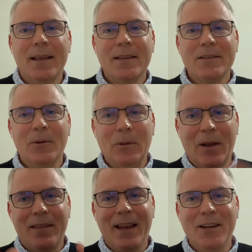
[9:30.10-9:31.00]
So
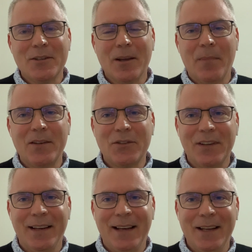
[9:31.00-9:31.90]
anyway, thank you so much
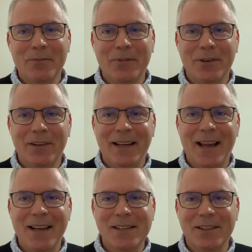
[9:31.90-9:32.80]
again for
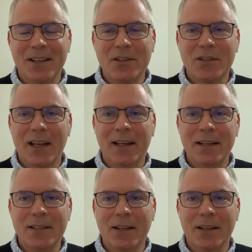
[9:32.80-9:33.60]
engaging these studies,